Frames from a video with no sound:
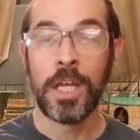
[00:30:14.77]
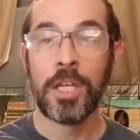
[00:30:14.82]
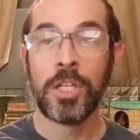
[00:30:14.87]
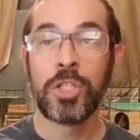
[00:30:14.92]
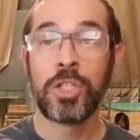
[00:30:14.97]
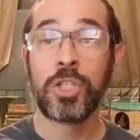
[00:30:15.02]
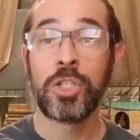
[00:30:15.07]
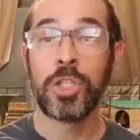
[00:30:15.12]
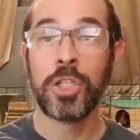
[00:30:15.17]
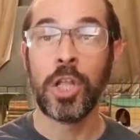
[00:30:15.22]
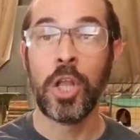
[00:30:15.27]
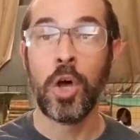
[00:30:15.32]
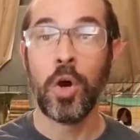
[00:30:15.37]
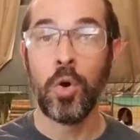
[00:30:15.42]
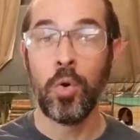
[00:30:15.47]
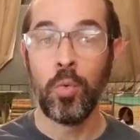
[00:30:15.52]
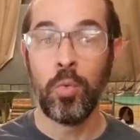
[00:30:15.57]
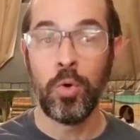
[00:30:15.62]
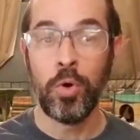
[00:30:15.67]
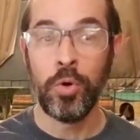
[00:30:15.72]

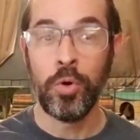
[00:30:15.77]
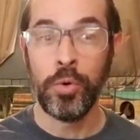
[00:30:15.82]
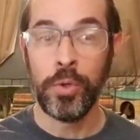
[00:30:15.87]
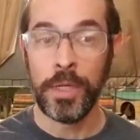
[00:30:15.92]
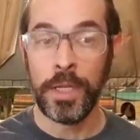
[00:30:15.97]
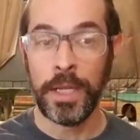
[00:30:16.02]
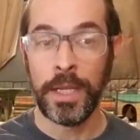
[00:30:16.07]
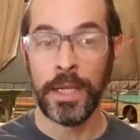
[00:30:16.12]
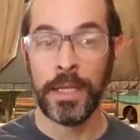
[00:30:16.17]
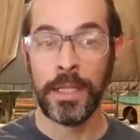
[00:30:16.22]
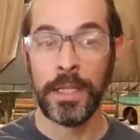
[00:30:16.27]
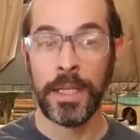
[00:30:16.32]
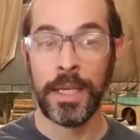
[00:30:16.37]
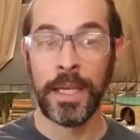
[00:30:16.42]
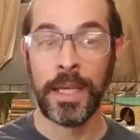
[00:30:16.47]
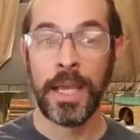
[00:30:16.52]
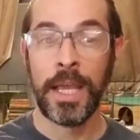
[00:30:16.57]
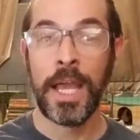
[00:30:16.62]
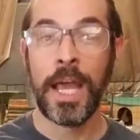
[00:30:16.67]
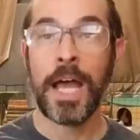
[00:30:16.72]
slow wound
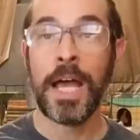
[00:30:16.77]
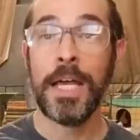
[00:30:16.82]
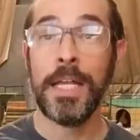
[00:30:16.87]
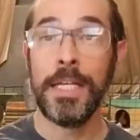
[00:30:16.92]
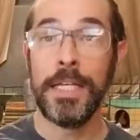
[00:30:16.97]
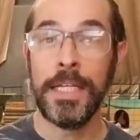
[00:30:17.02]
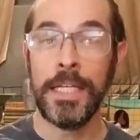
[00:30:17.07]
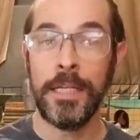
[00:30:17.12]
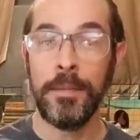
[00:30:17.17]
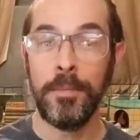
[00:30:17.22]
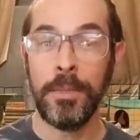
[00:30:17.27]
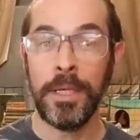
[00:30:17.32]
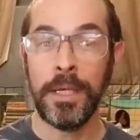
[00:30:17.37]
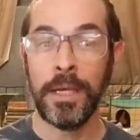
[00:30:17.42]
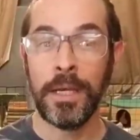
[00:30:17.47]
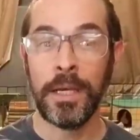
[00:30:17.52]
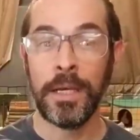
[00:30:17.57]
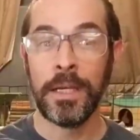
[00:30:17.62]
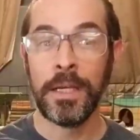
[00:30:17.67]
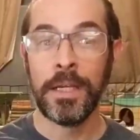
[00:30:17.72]
healing,
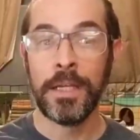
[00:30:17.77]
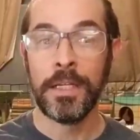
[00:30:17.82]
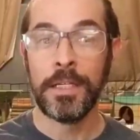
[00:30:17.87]
anemia,